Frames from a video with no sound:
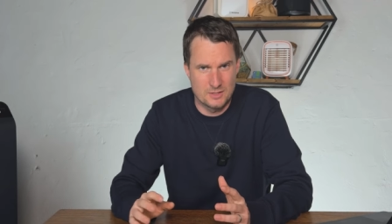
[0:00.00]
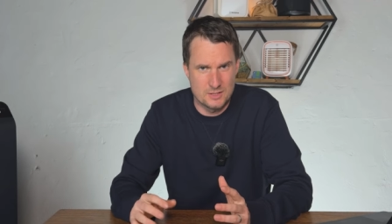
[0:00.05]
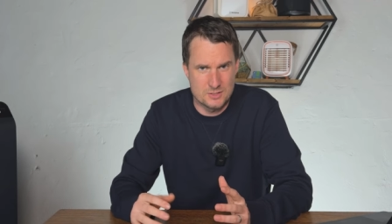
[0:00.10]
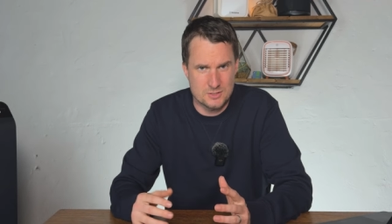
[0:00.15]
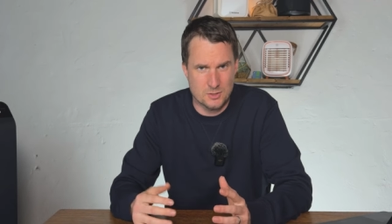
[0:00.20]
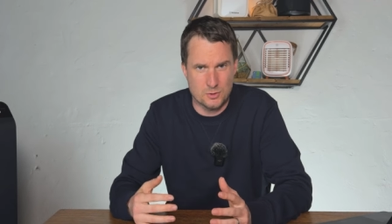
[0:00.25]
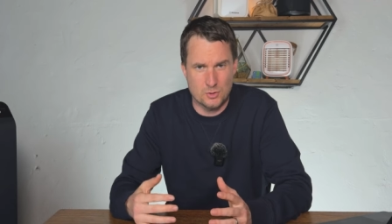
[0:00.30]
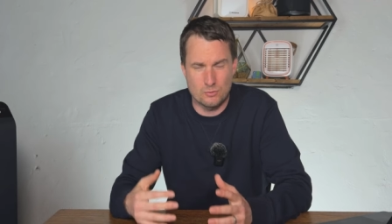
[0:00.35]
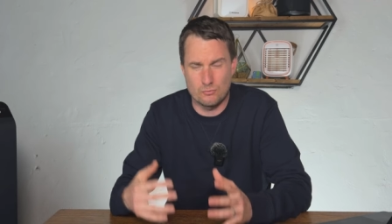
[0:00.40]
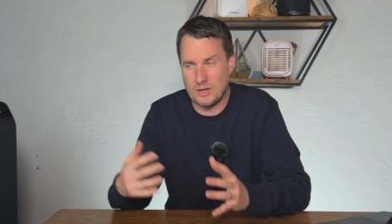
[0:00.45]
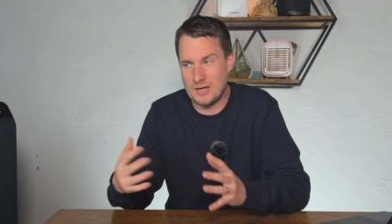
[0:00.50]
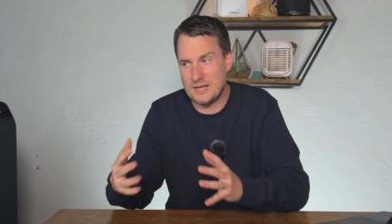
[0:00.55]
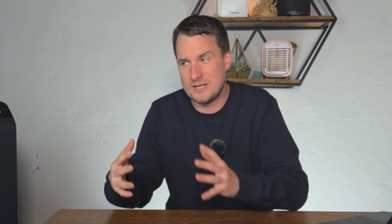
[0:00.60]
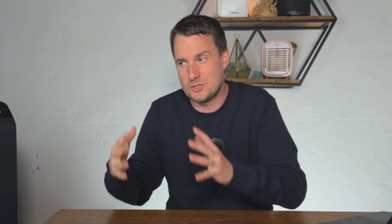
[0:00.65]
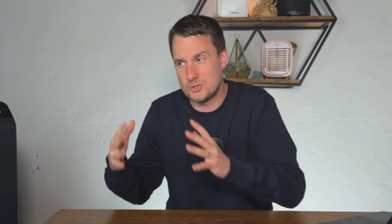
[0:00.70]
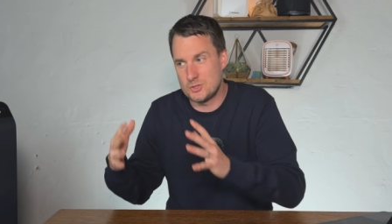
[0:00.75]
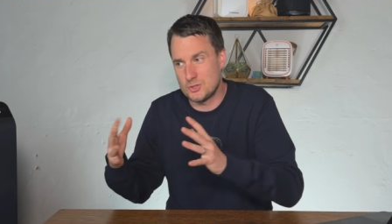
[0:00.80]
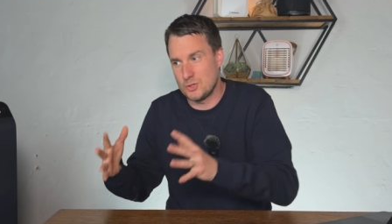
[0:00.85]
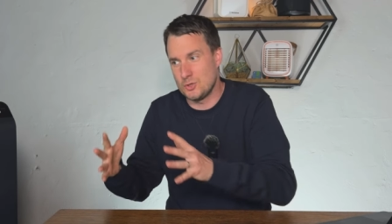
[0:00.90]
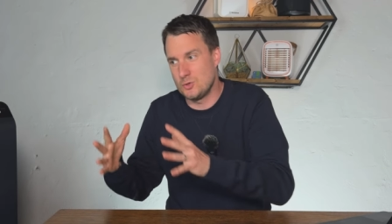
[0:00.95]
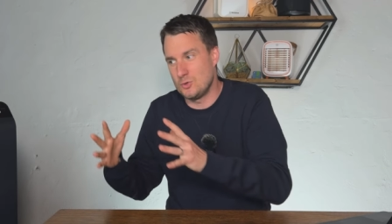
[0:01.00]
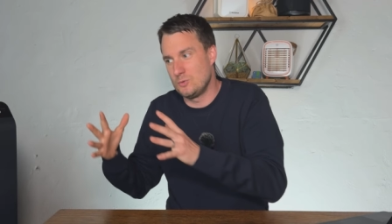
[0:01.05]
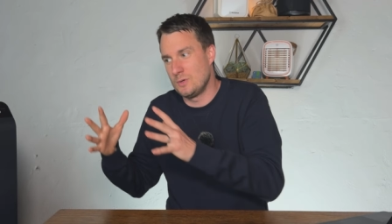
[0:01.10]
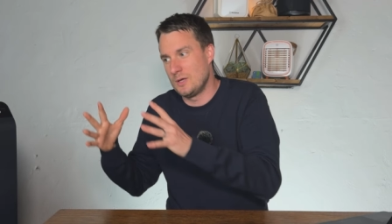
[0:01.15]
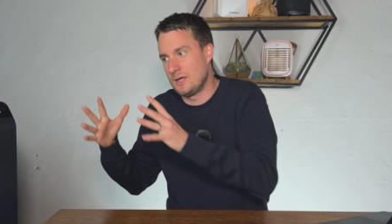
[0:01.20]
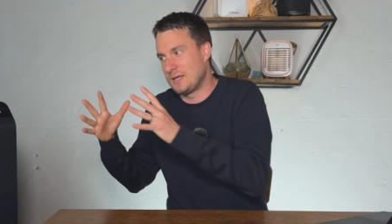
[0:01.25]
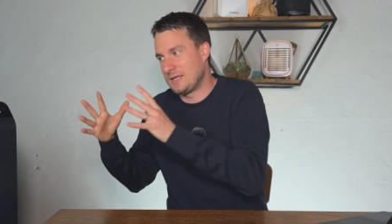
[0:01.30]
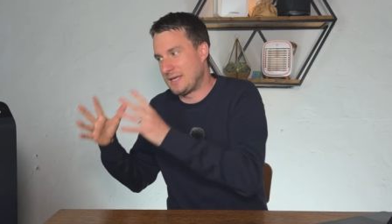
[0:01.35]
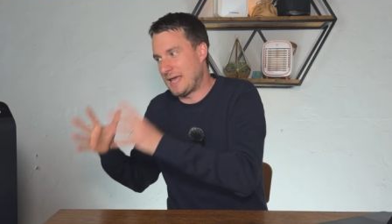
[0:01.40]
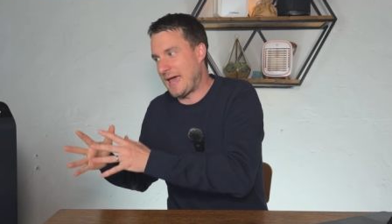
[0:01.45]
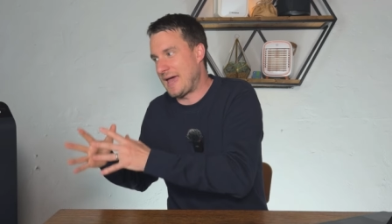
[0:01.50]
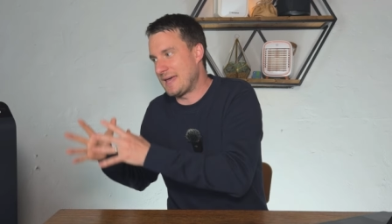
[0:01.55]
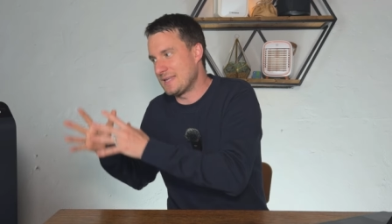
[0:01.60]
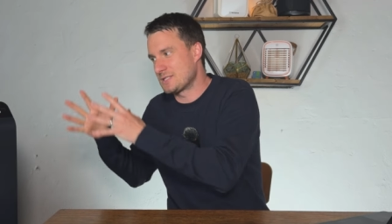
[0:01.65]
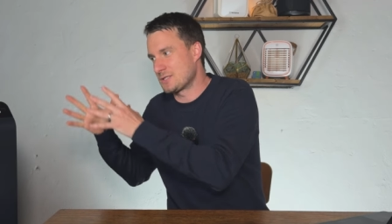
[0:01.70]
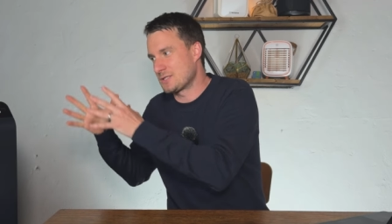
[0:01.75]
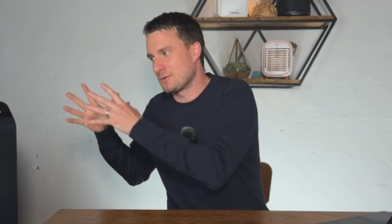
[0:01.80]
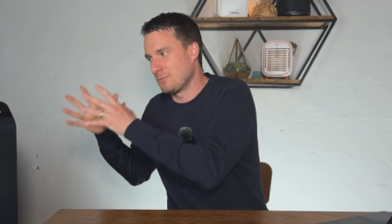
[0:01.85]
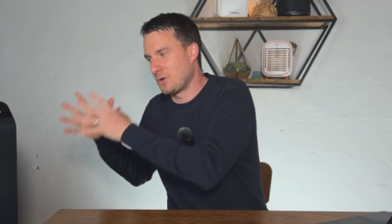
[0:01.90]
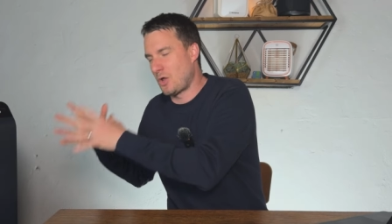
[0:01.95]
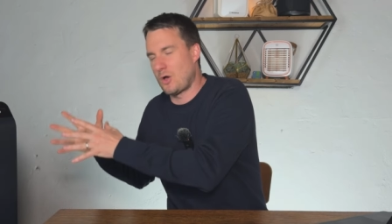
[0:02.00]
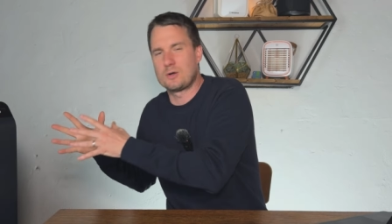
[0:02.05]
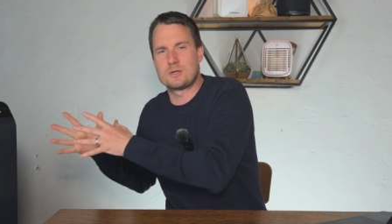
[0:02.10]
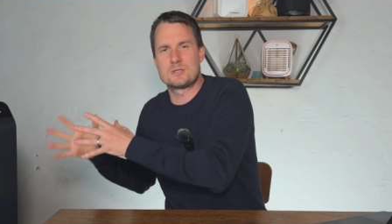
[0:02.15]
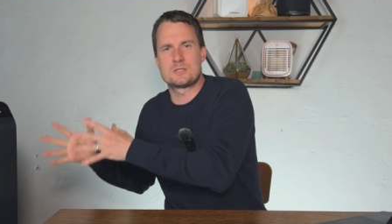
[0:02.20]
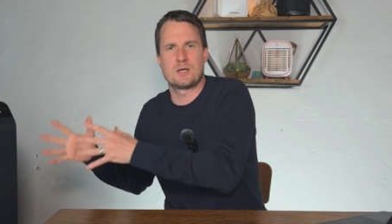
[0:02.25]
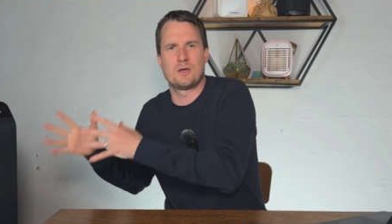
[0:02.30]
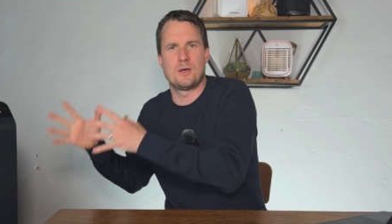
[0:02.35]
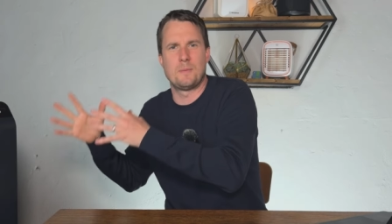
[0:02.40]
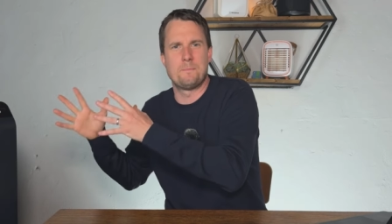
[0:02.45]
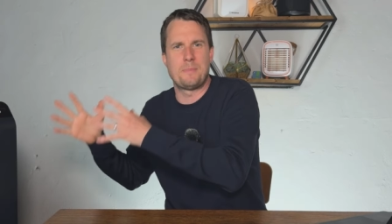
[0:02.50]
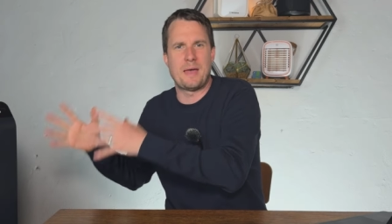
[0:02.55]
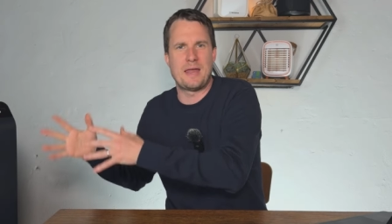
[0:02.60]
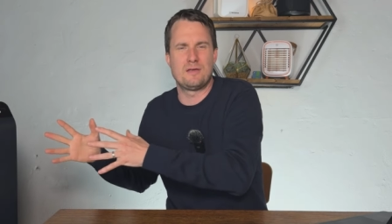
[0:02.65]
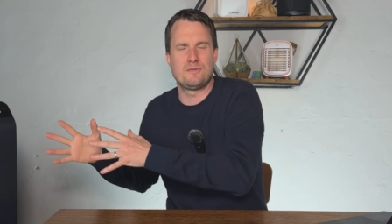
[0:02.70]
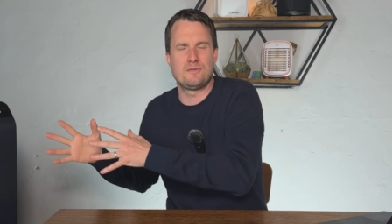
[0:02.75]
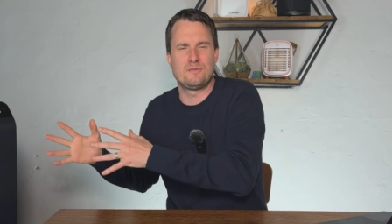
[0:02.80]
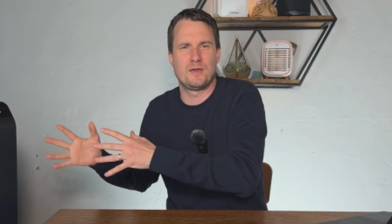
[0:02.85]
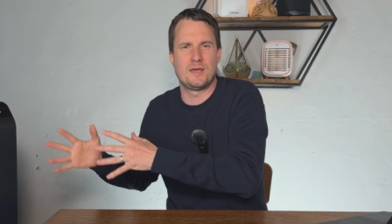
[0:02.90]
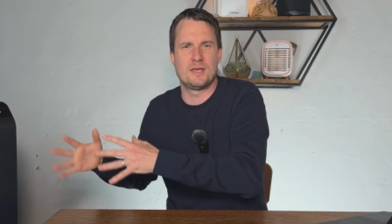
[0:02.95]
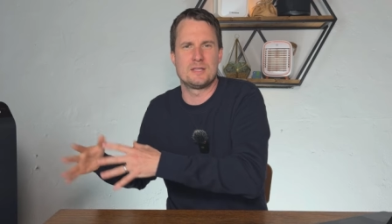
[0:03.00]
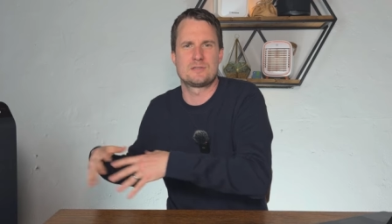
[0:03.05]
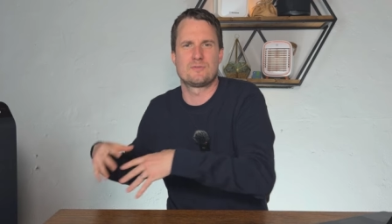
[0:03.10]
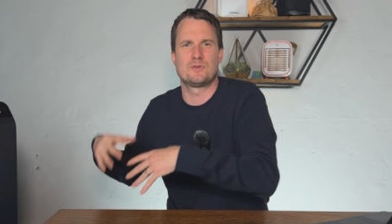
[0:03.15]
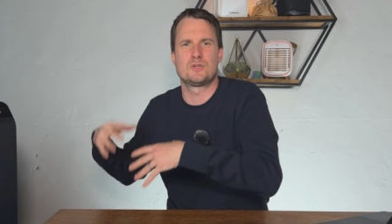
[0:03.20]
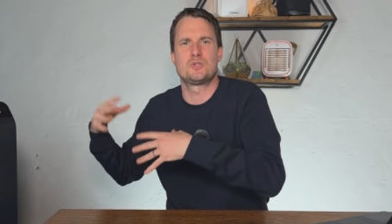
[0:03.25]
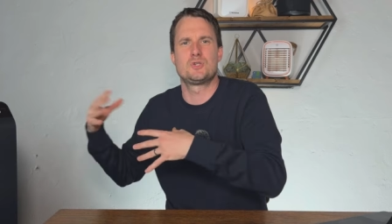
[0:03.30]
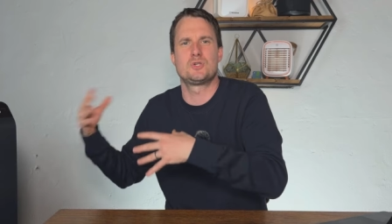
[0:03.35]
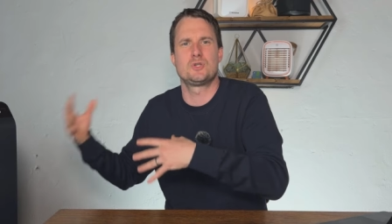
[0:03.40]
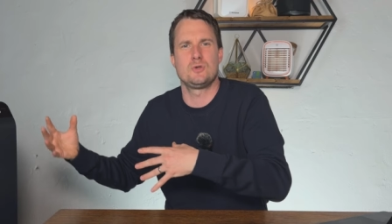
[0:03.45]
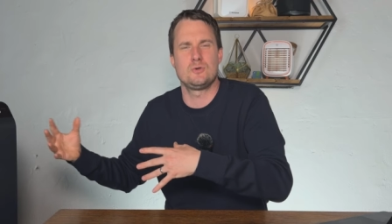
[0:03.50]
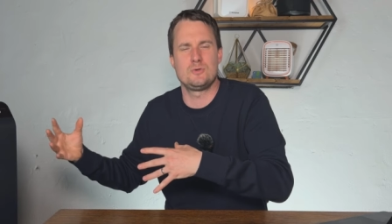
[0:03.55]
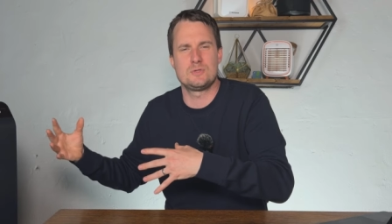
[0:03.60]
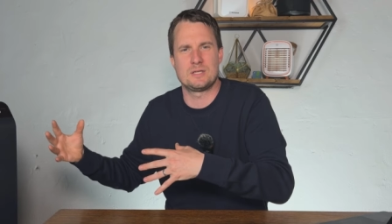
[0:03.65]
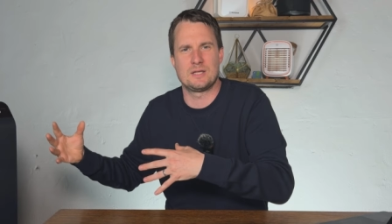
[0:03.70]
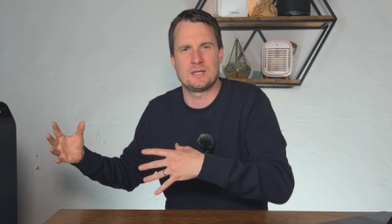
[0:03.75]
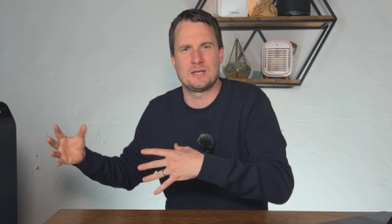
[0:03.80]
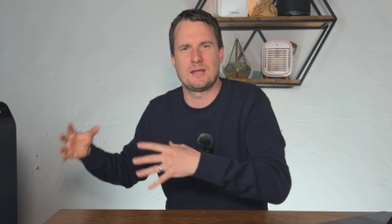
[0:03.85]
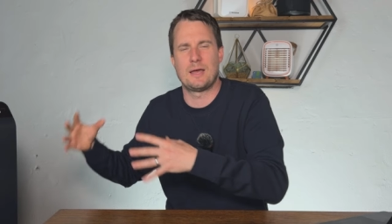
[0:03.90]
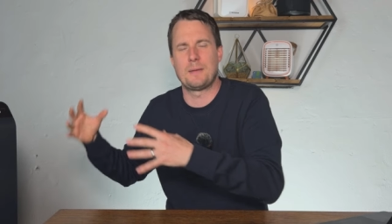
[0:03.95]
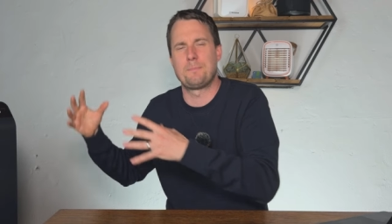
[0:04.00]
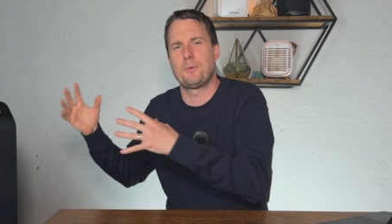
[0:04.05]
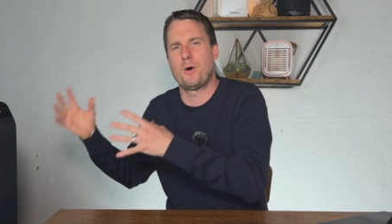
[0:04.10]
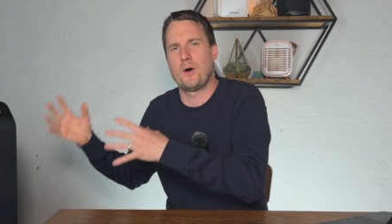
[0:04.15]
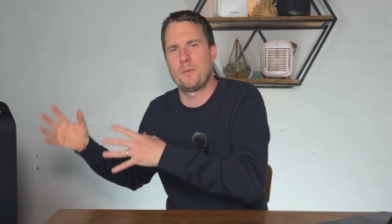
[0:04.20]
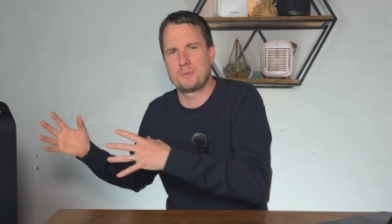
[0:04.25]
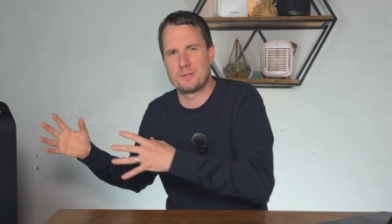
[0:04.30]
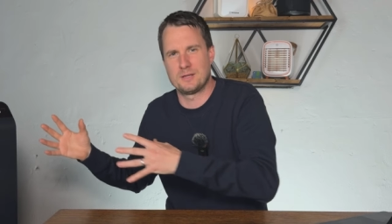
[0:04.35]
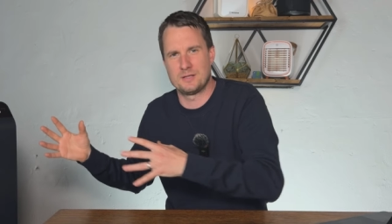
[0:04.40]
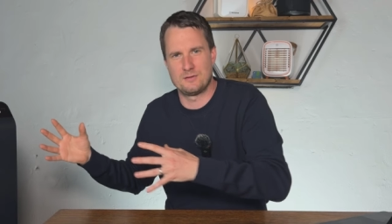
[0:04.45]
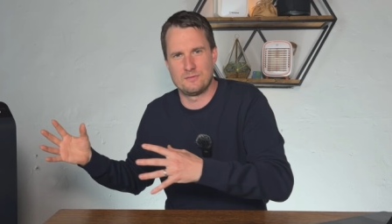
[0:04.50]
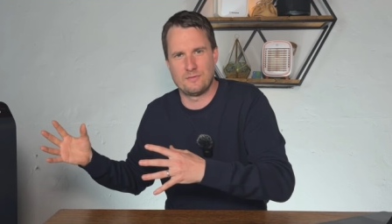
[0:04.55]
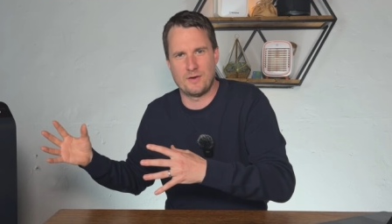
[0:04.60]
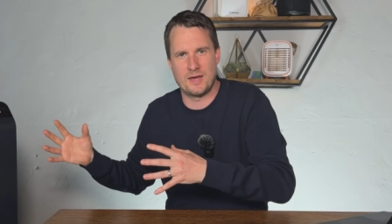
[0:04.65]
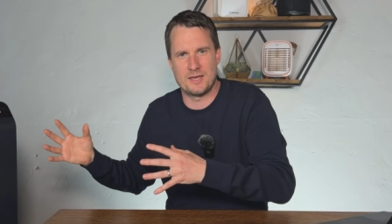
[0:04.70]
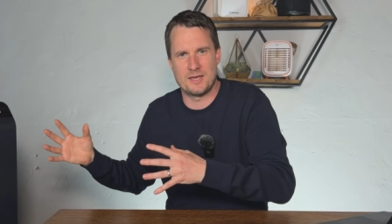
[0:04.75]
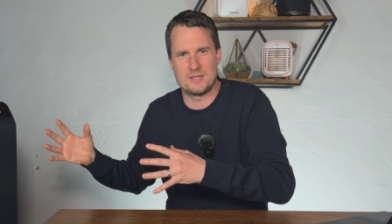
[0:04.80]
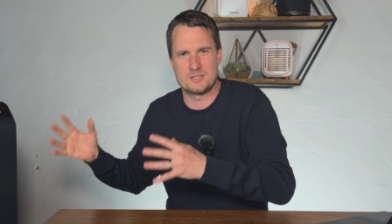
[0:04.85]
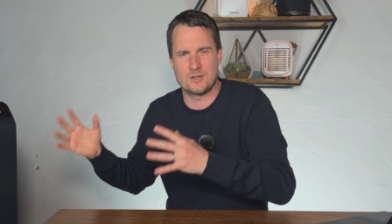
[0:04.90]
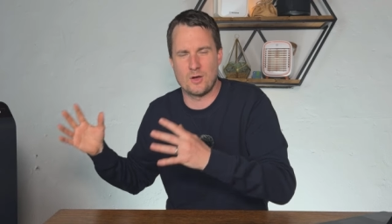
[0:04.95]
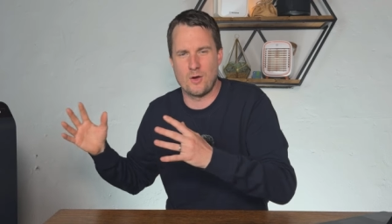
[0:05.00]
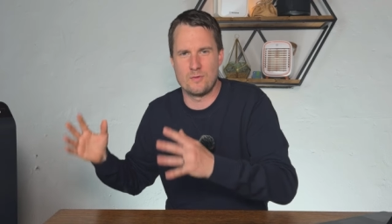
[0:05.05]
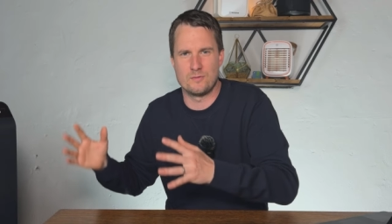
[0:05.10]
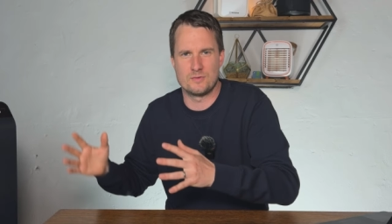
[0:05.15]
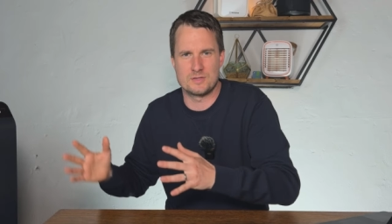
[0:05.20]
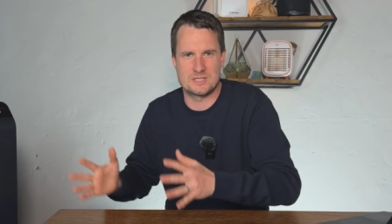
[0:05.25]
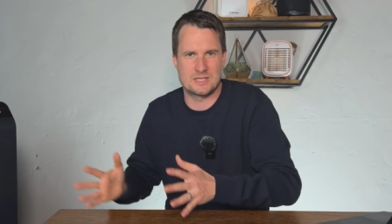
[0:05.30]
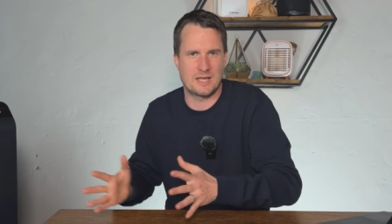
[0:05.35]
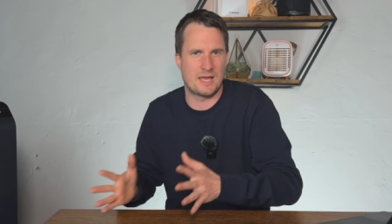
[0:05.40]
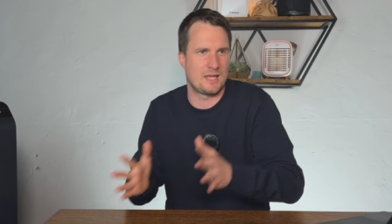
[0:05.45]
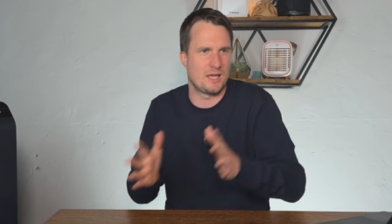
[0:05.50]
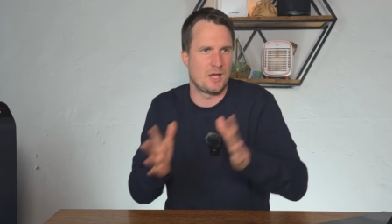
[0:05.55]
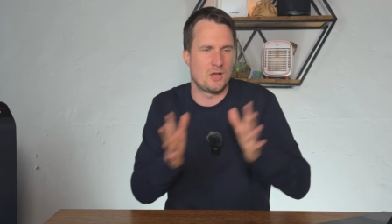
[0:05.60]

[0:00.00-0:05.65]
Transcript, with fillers: So you really do get some long-term benefits for choosing a popular device over, say,